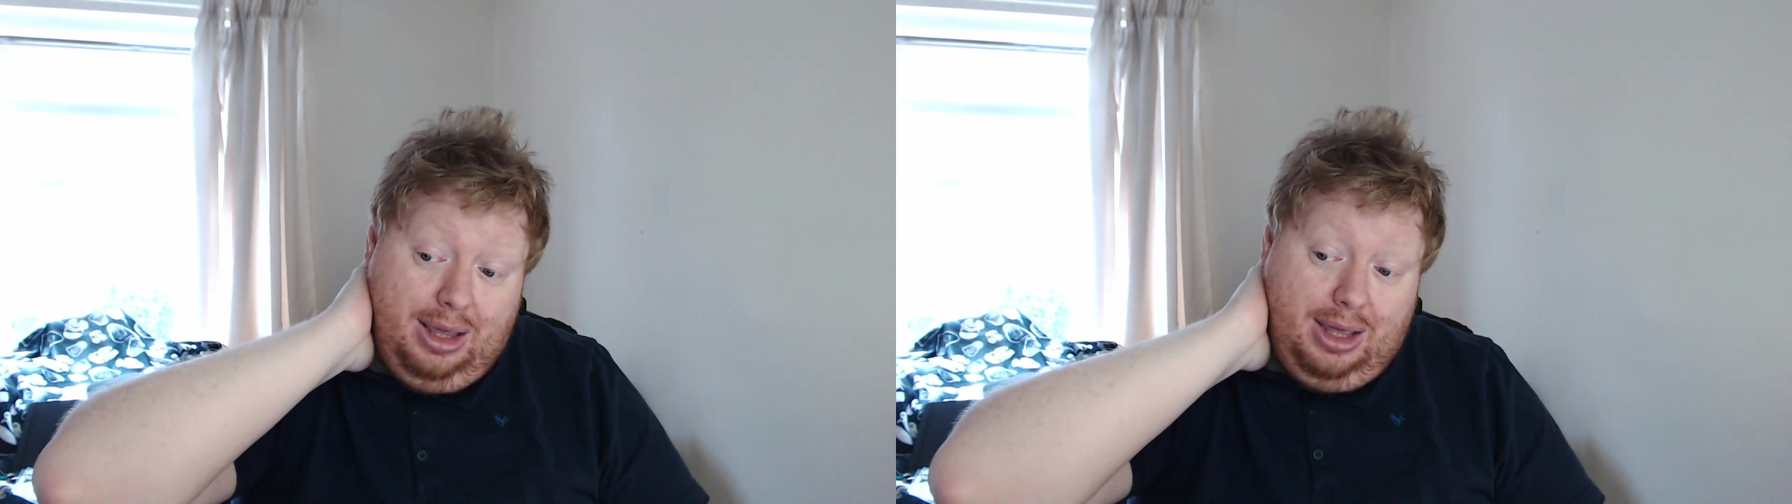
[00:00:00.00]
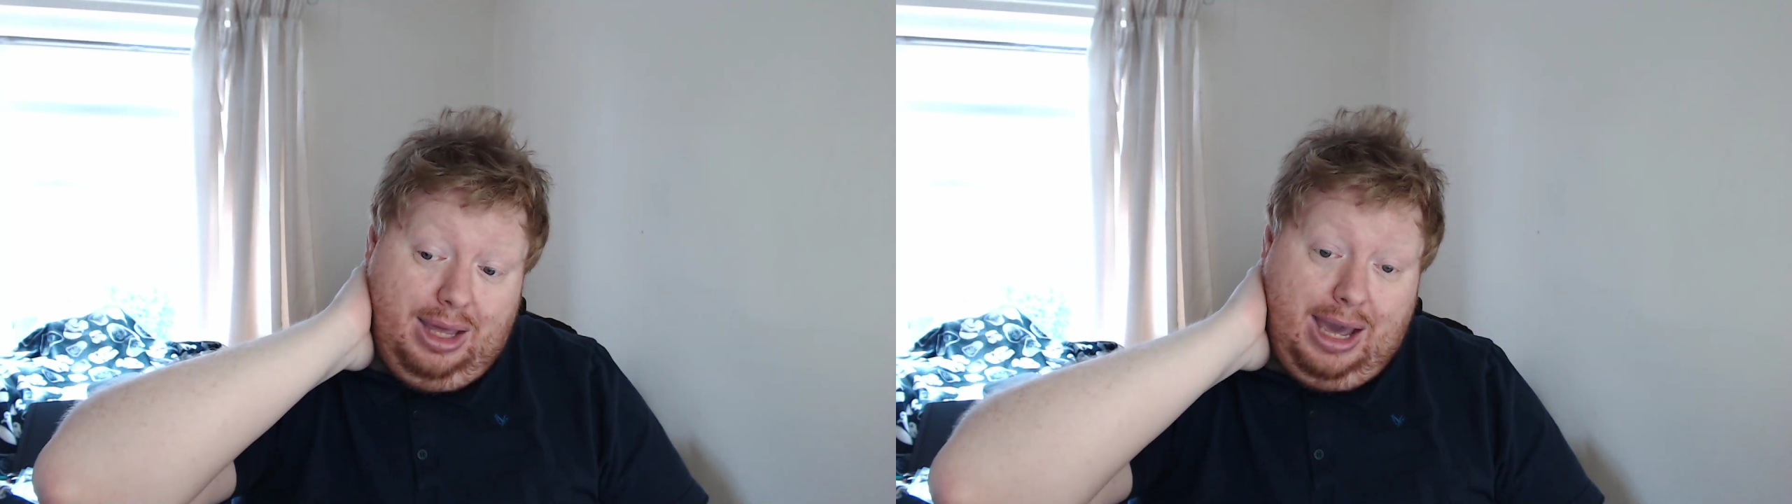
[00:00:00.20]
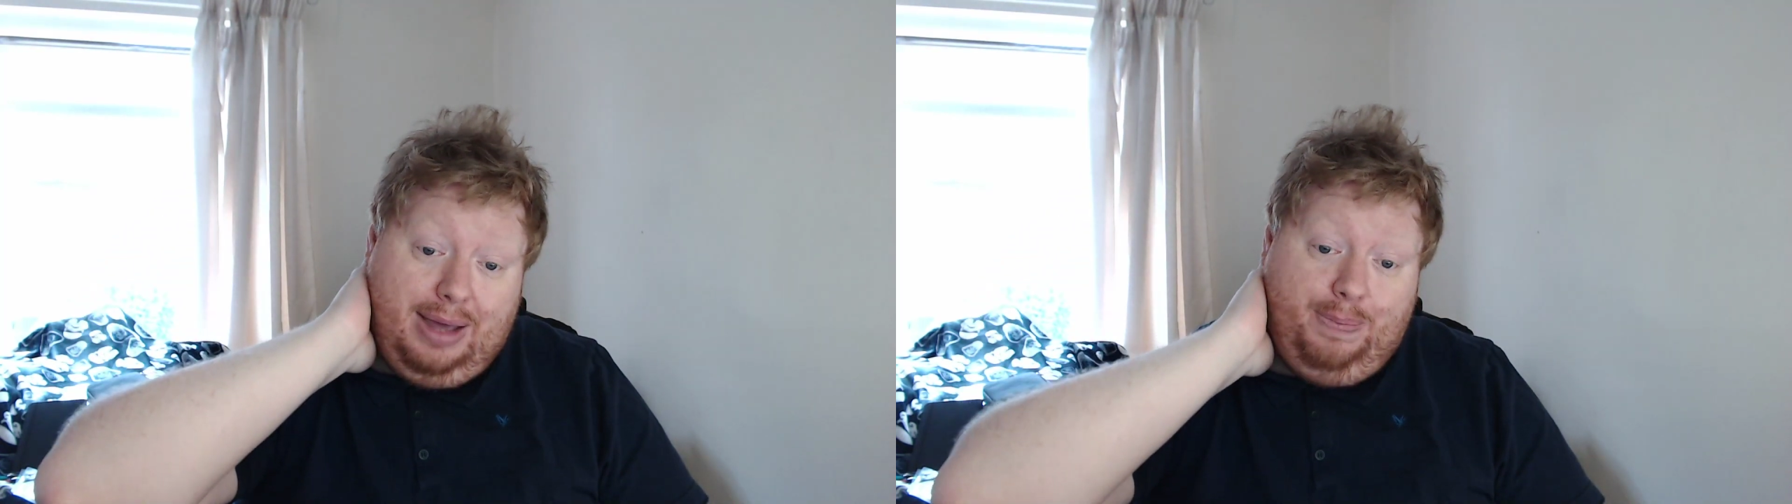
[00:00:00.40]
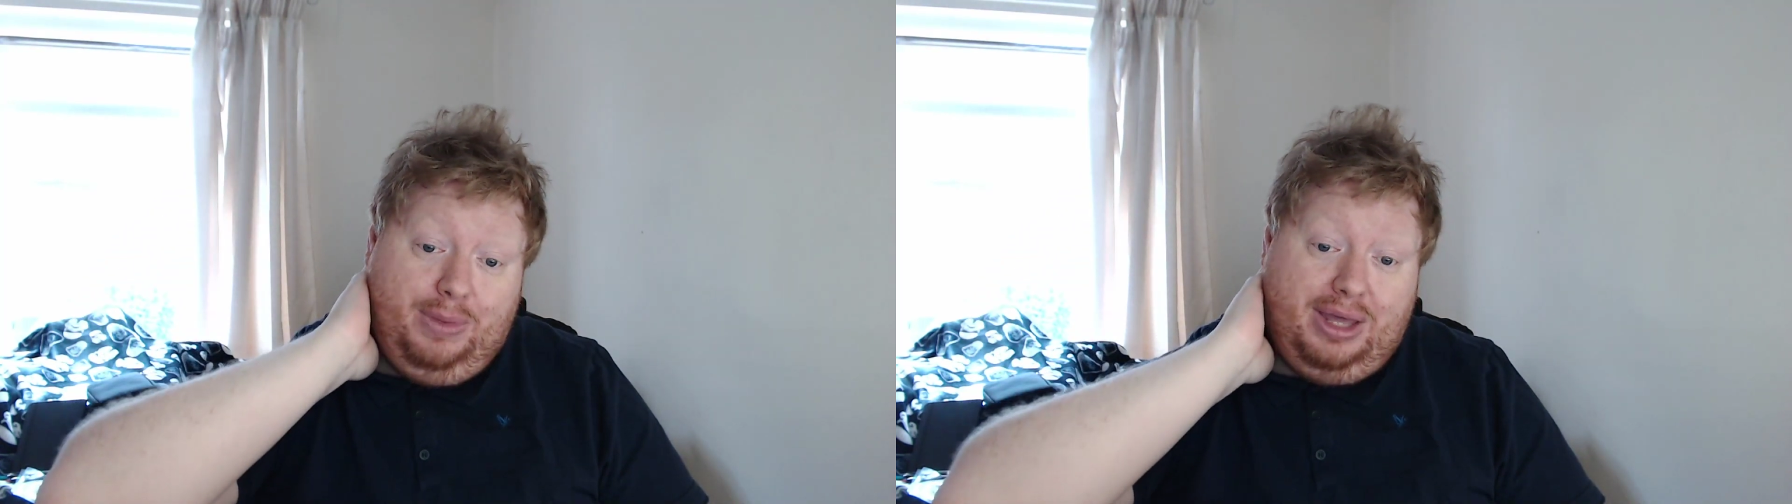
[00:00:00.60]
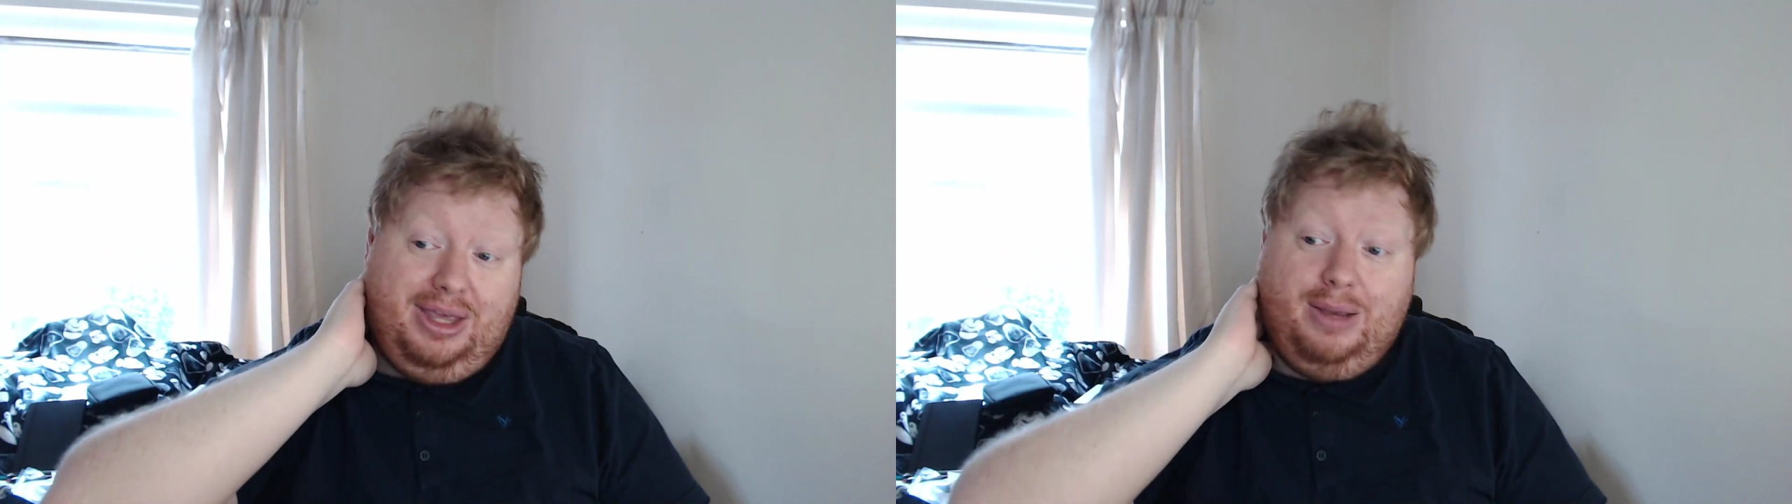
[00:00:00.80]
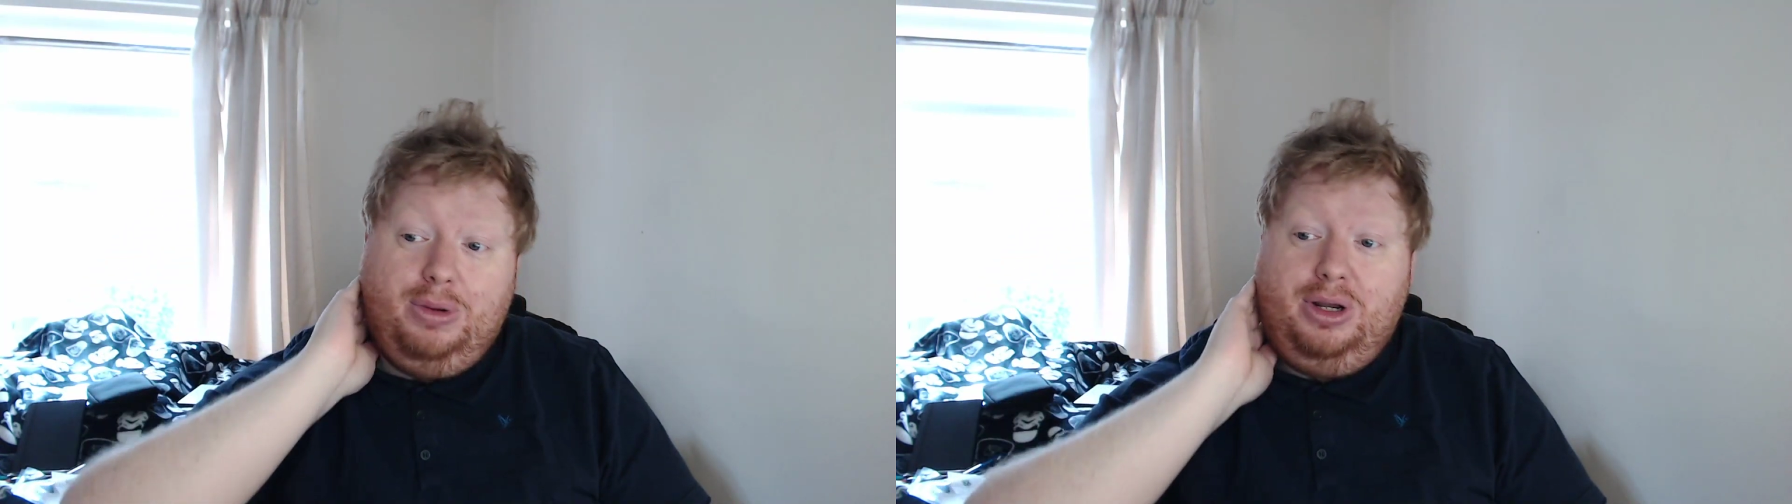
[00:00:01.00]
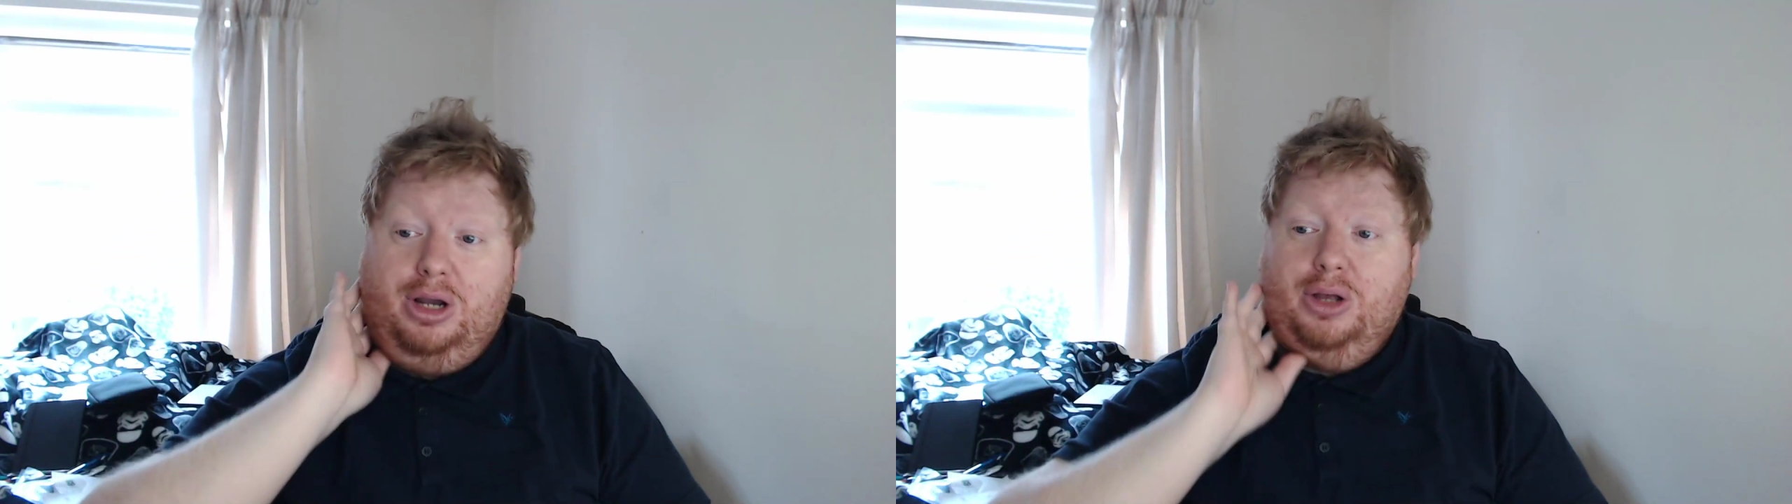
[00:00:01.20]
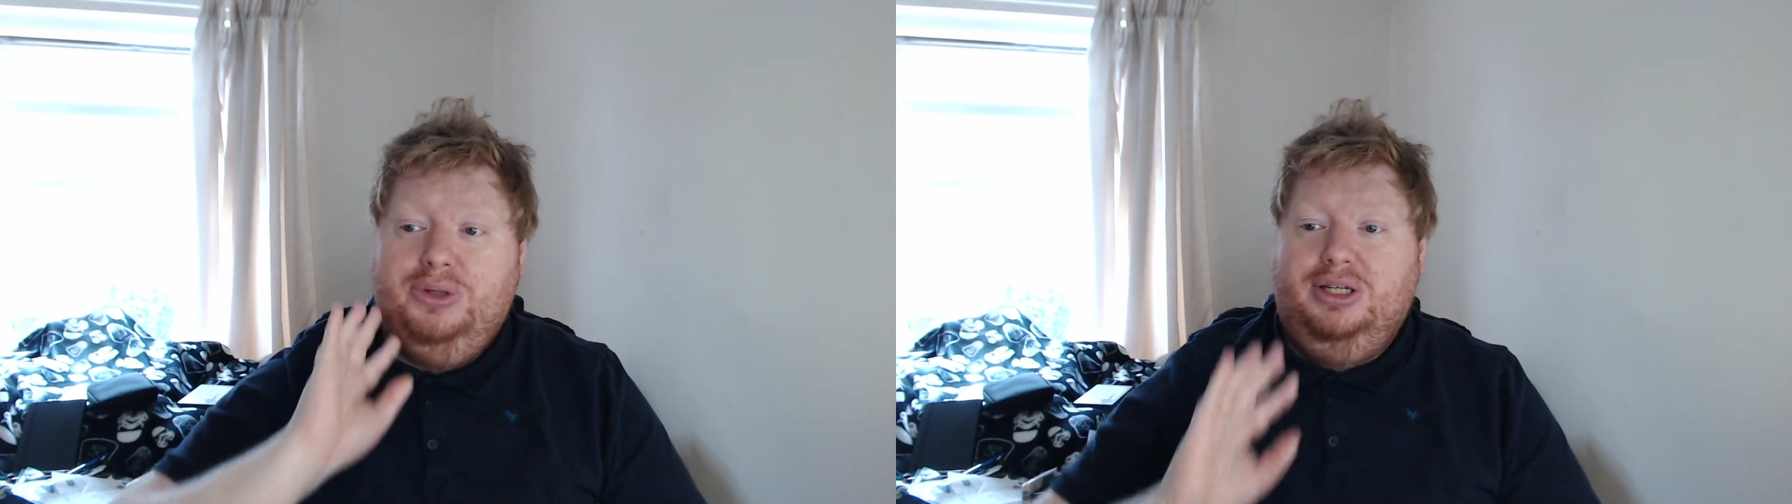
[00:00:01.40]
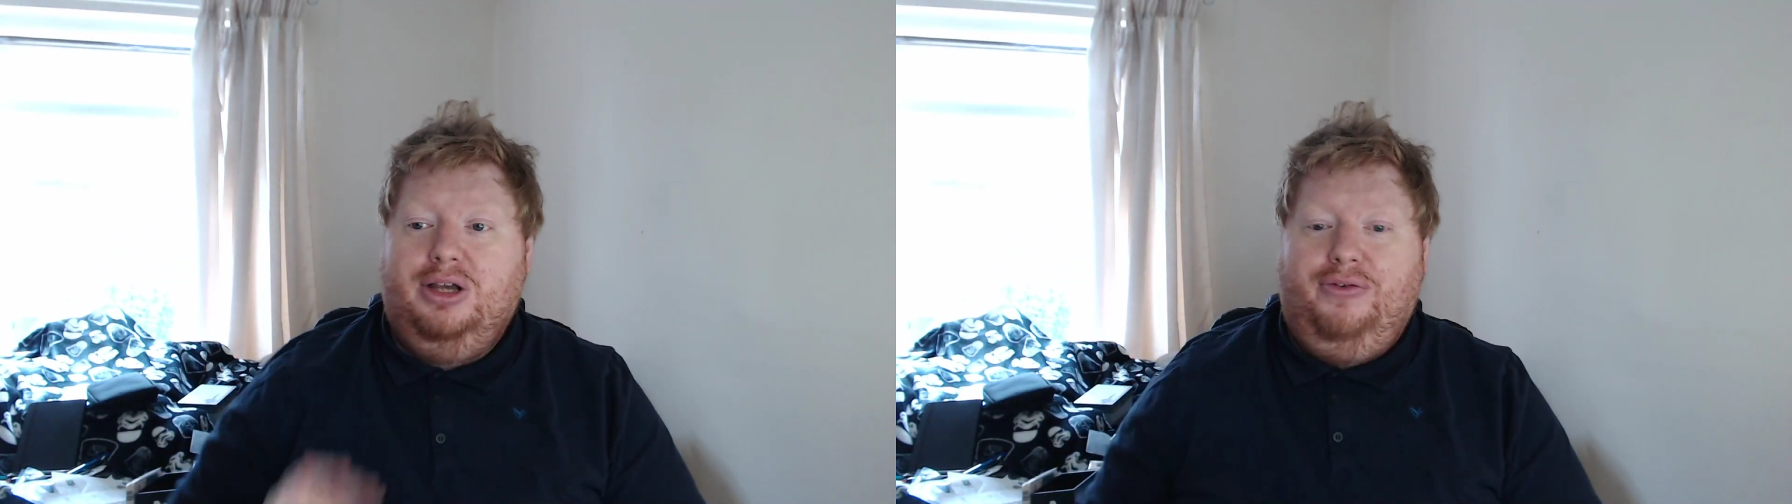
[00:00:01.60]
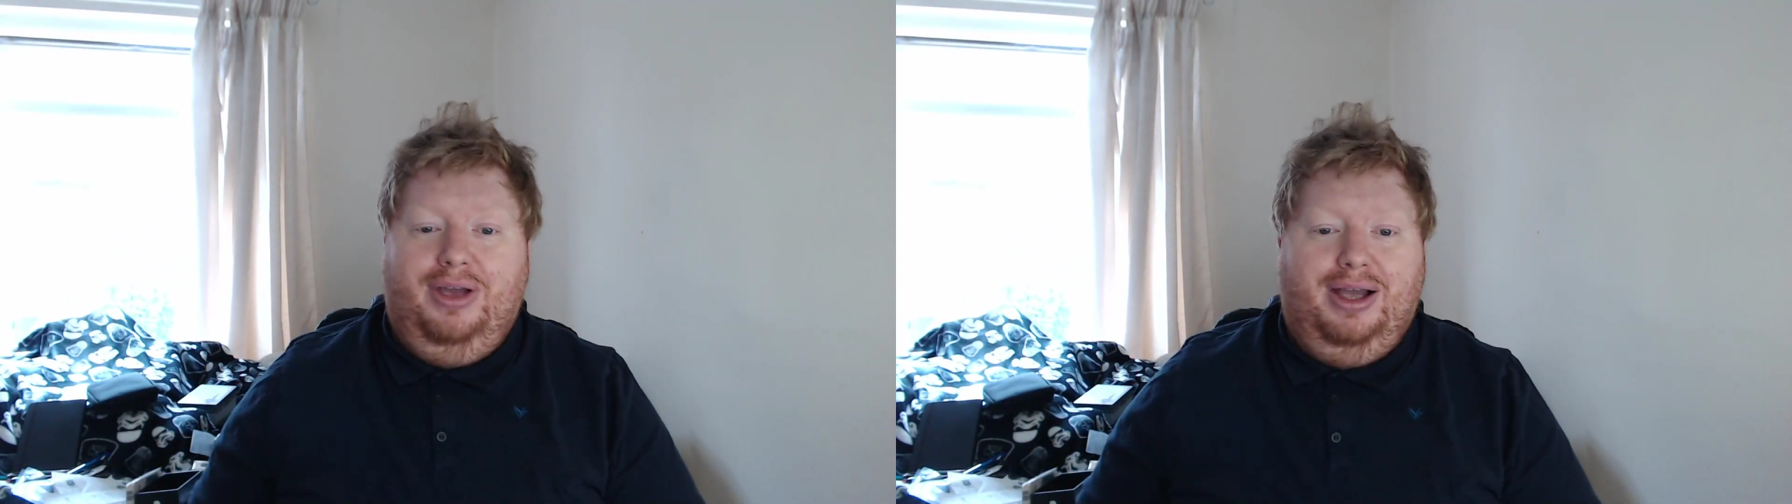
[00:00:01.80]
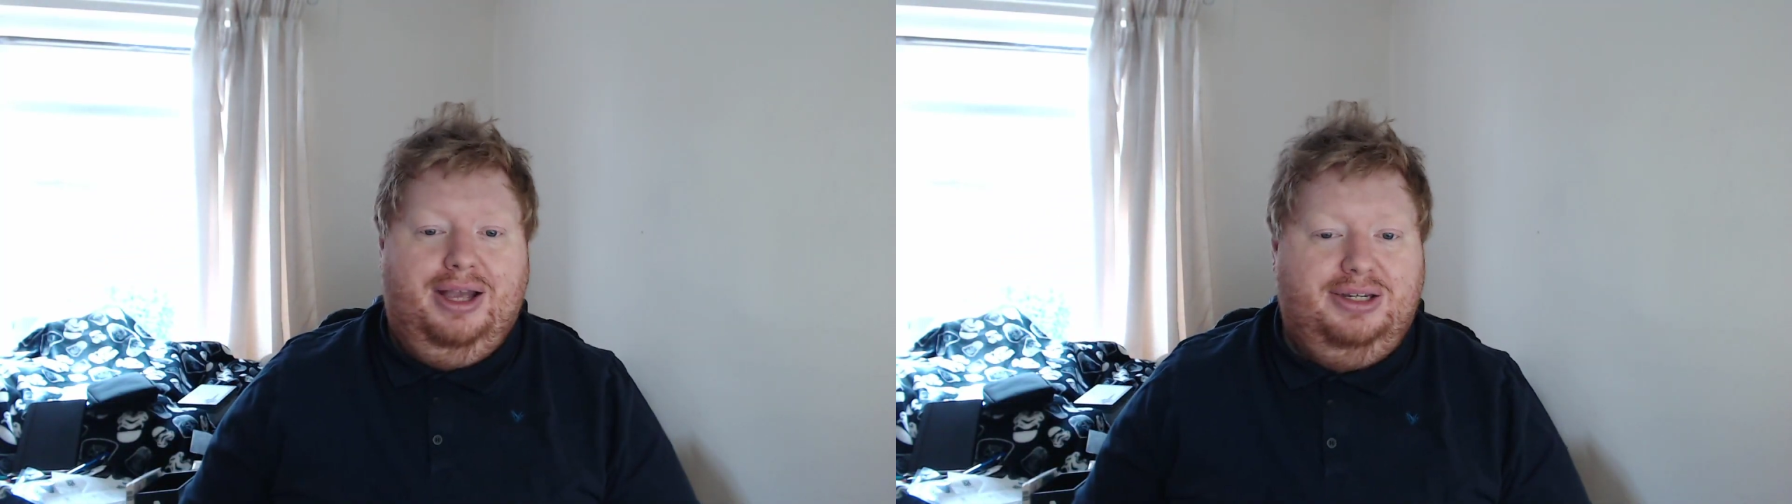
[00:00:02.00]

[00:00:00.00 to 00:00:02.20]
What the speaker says: Yeah, I think I'm going to close this off here, guys,